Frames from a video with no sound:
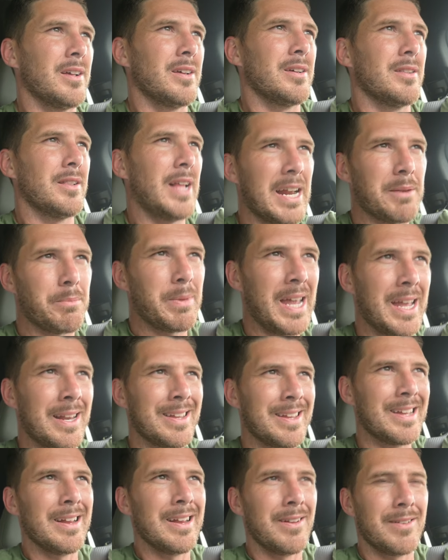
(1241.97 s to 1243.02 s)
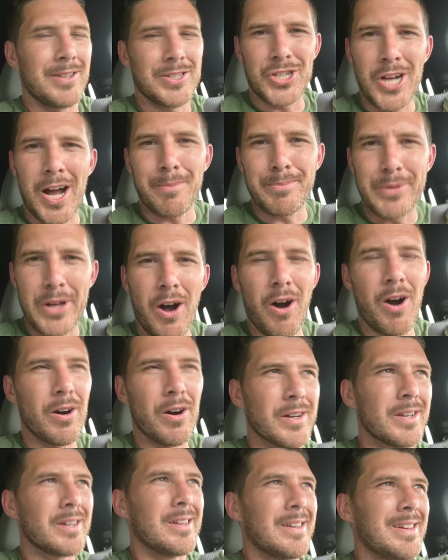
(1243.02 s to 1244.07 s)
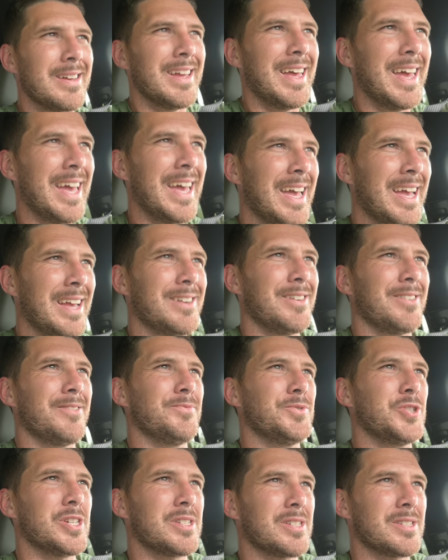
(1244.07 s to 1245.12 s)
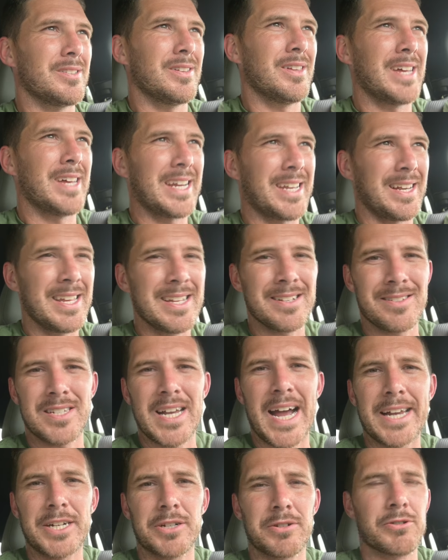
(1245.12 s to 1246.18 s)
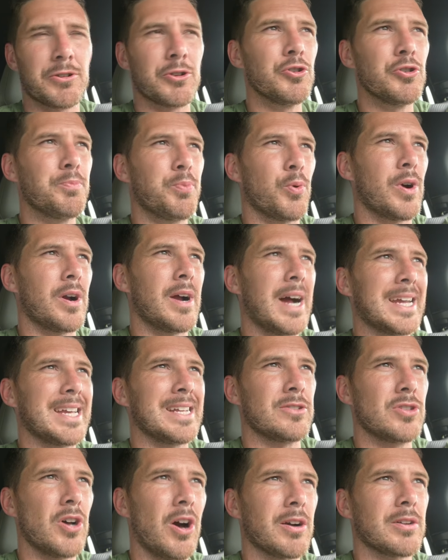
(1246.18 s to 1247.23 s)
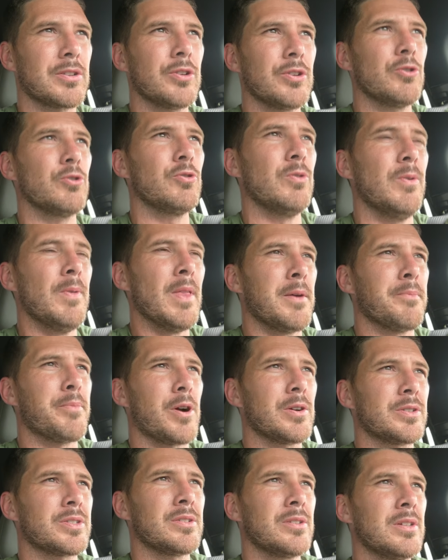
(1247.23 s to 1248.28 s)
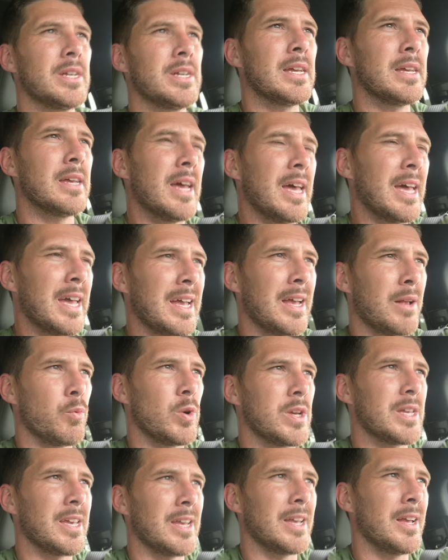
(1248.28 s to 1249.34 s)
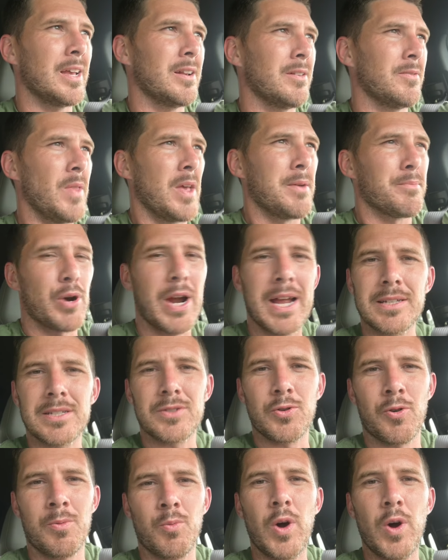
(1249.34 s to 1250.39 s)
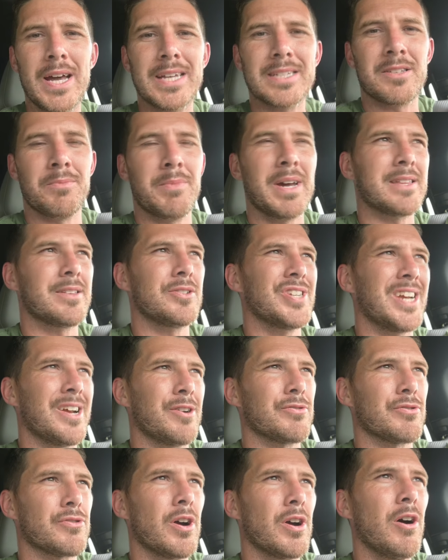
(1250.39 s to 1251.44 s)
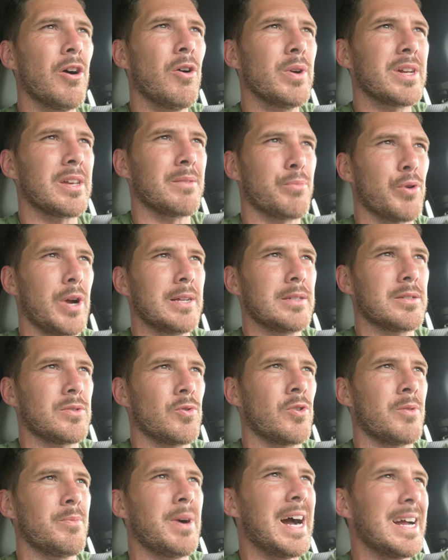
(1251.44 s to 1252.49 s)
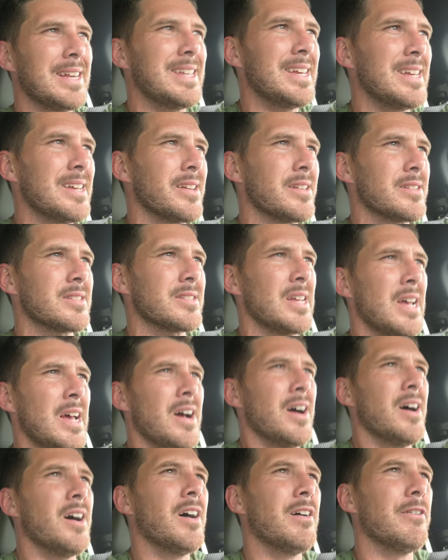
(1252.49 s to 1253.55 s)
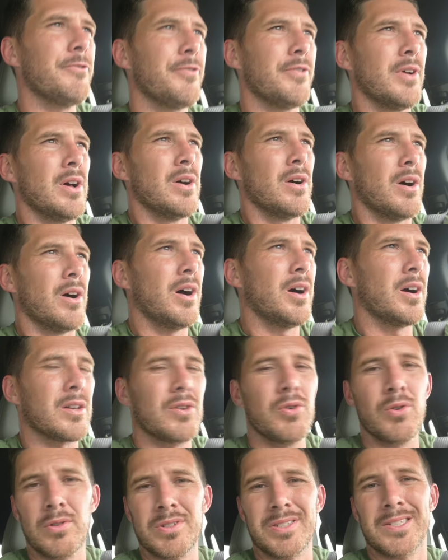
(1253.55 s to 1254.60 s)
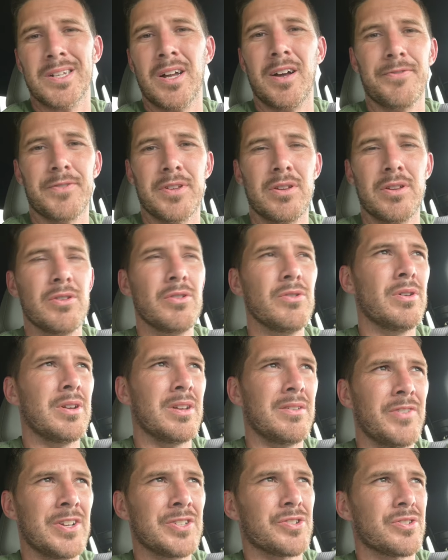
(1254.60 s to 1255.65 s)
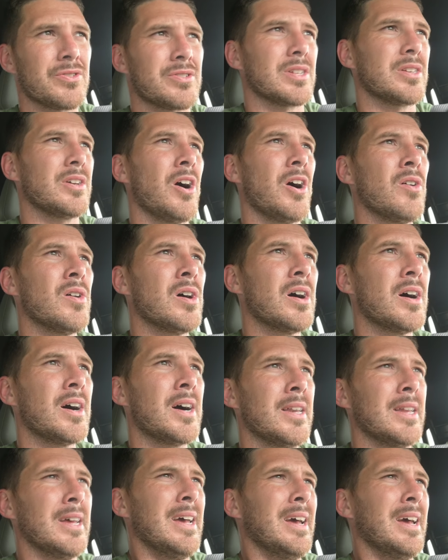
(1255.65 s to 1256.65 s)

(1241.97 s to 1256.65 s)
like Bandit, the ShOp-DaWg, and just like an insider group where I can talk to personally, and we can brainstorm ways to make the channel grow. We can brainstorm ideas of cool stuff to do and adventures to go on.